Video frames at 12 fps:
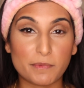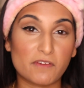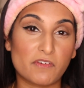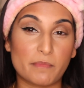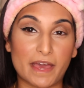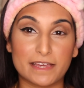a bit
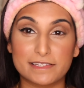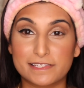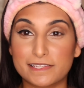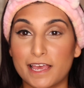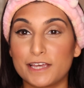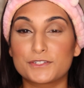of a
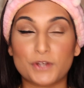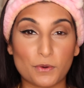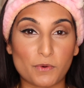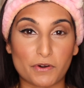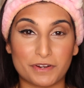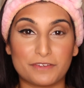mess.
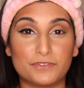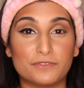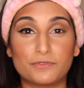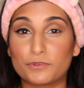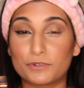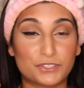Don't worry, if
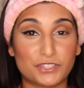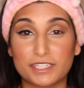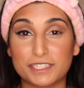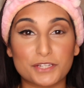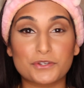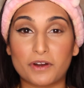you've
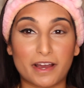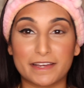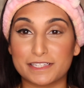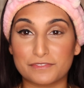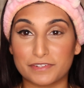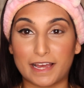just done your
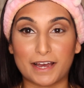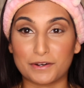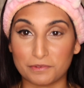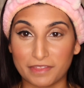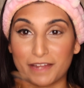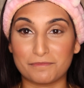eyes for
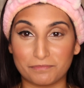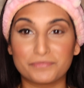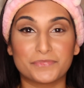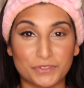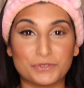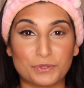now, then
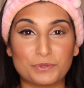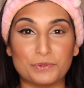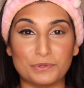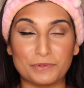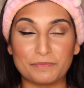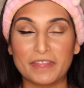you're
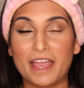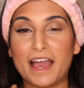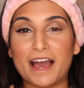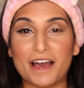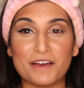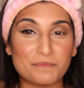cool.
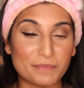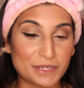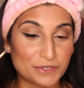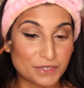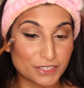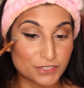
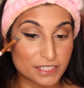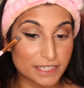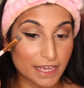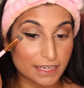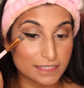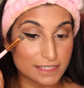But you can just
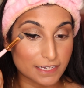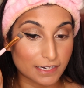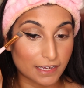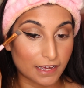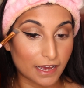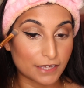take
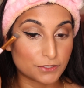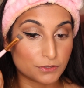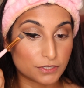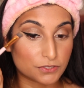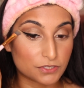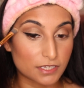concealer and you
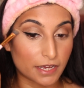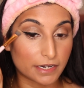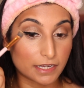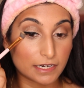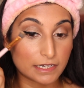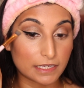can just kind
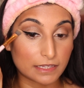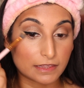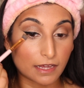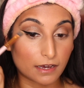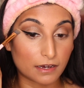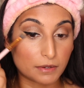of clean
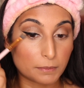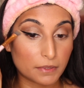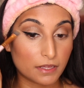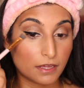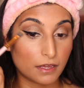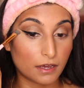that up
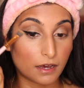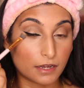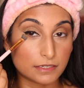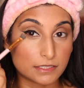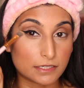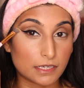
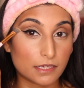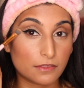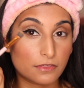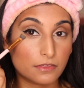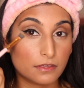underneath